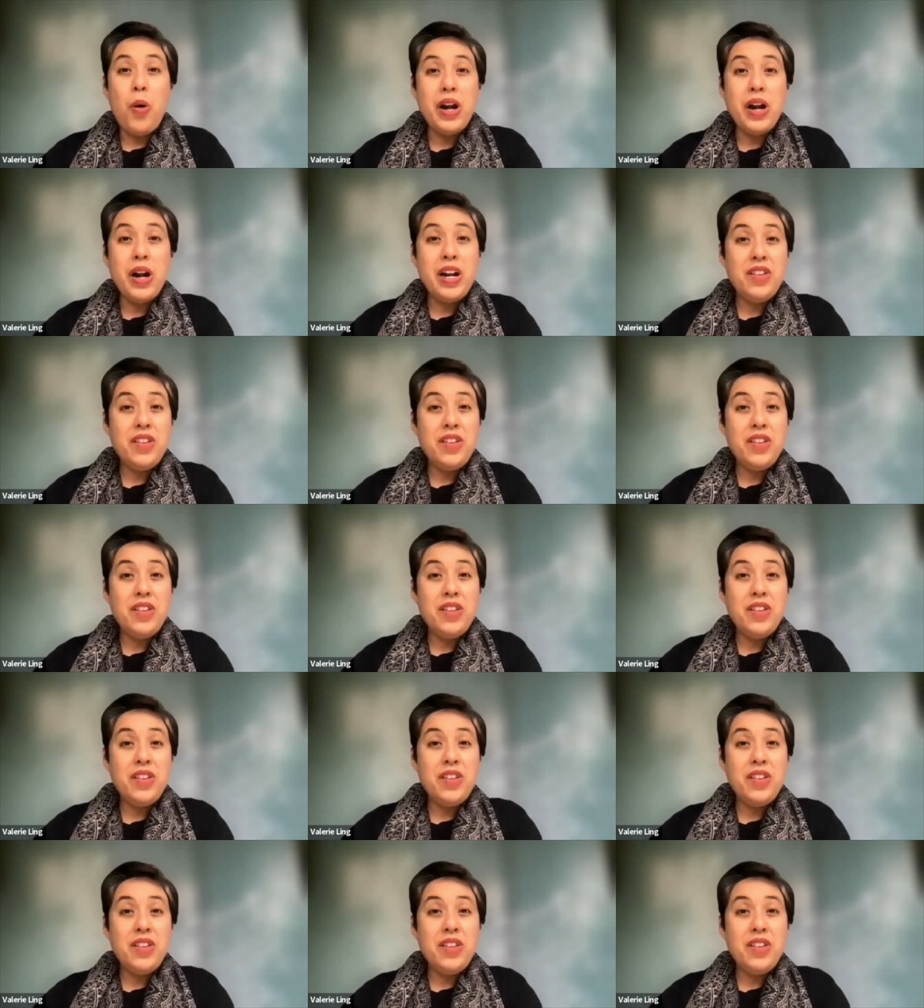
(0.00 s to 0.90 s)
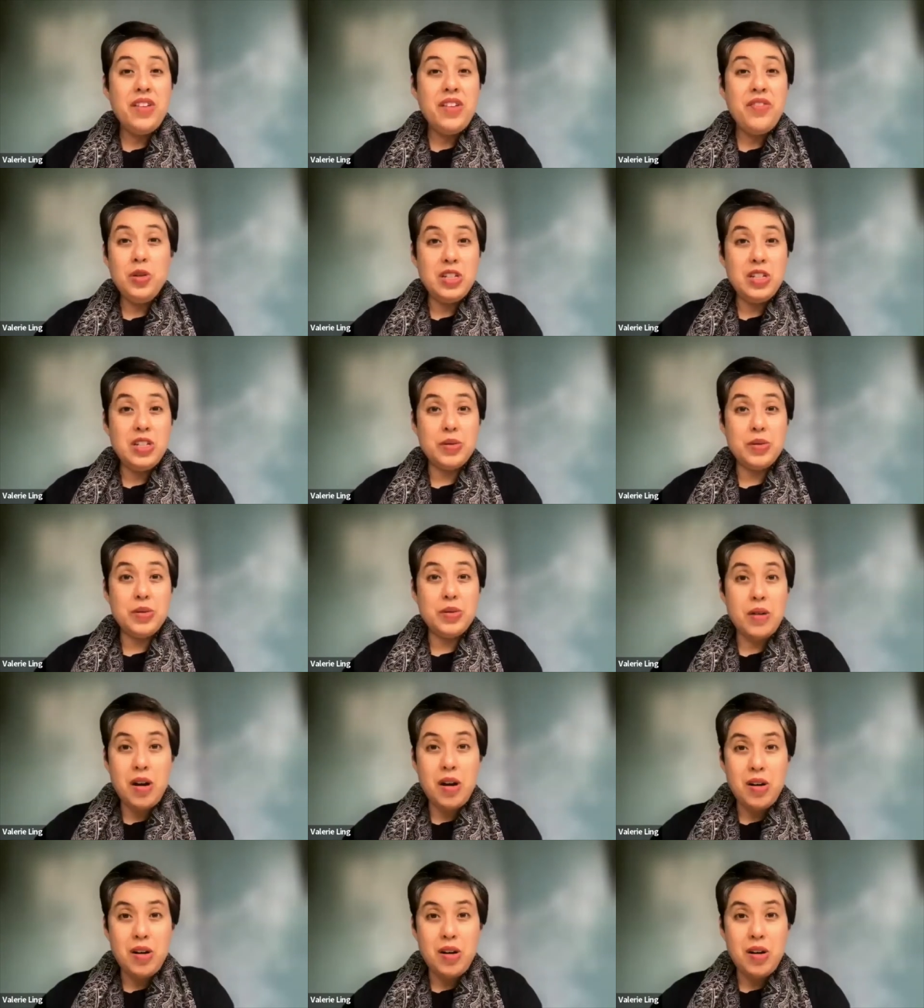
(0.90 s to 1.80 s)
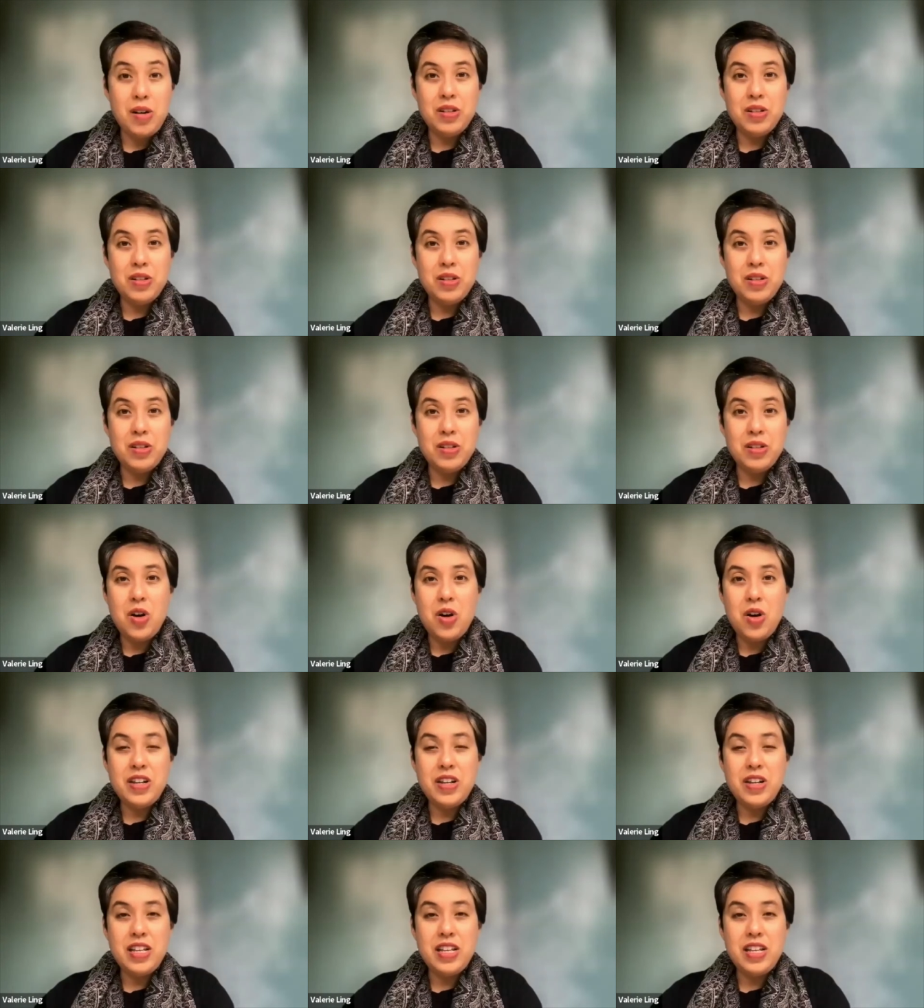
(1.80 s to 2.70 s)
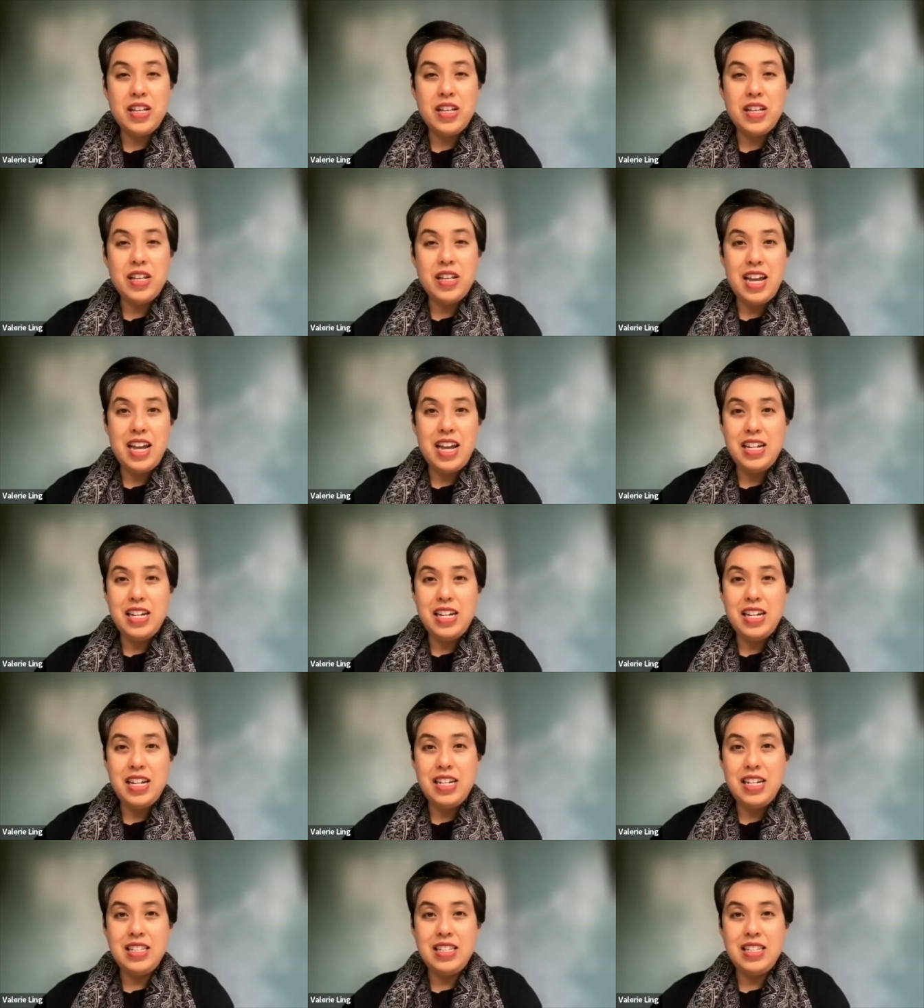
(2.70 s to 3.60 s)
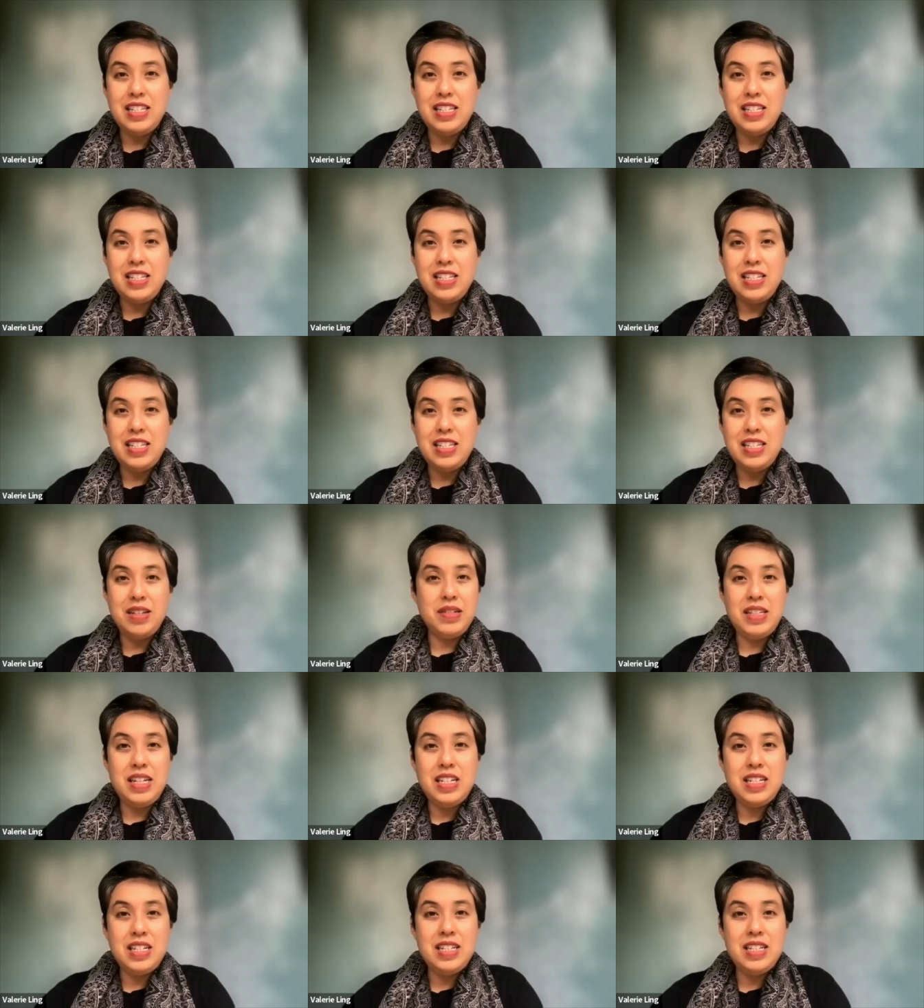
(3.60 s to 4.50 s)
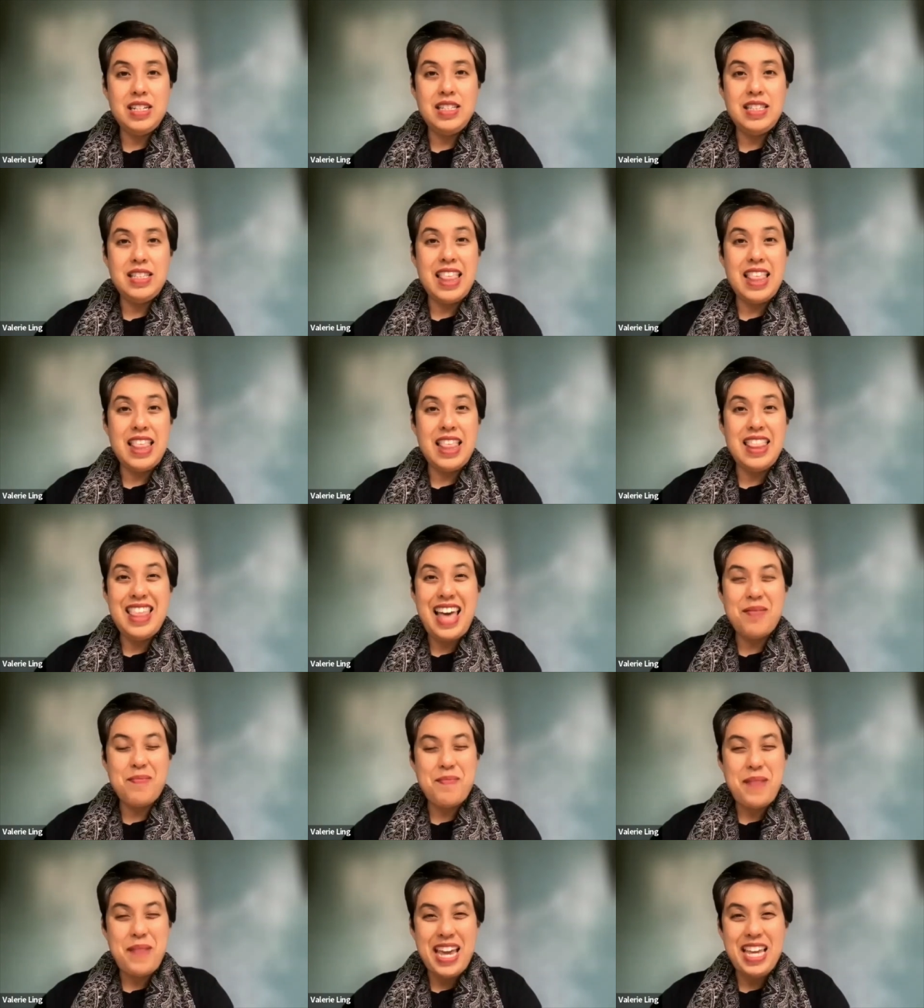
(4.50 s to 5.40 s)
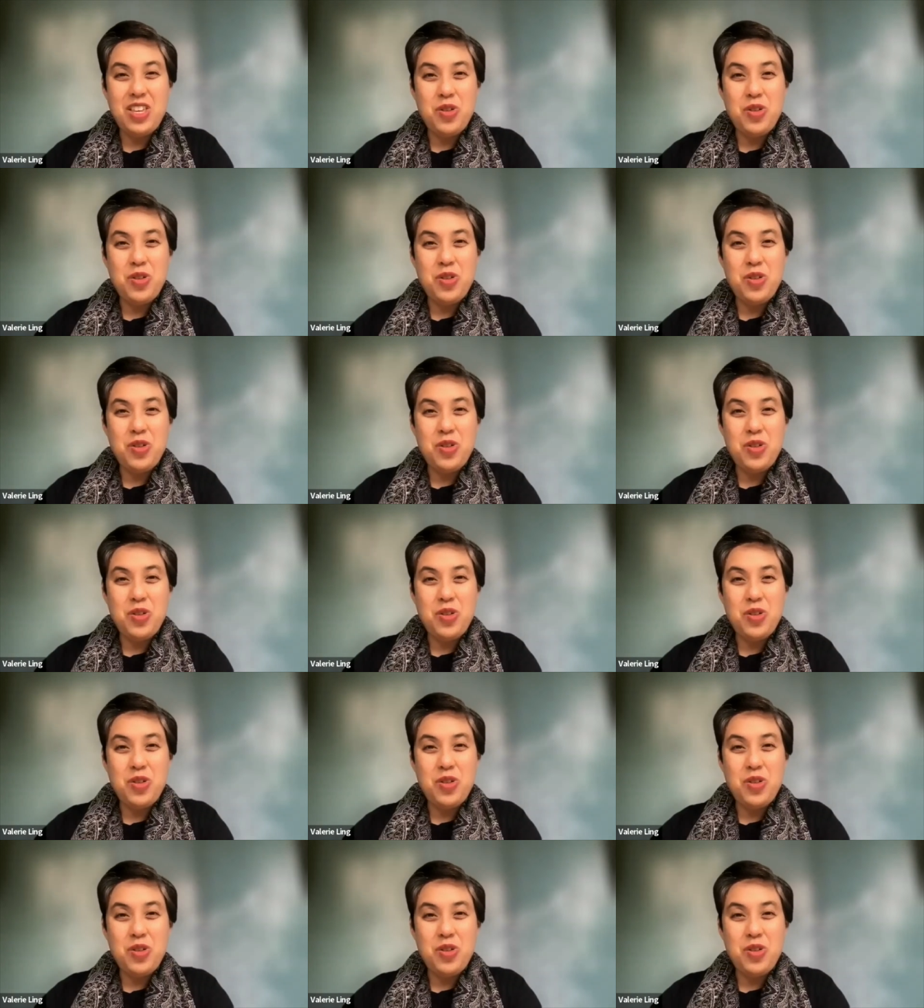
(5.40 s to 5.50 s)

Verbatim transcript: What if you lose control over the standards and procedures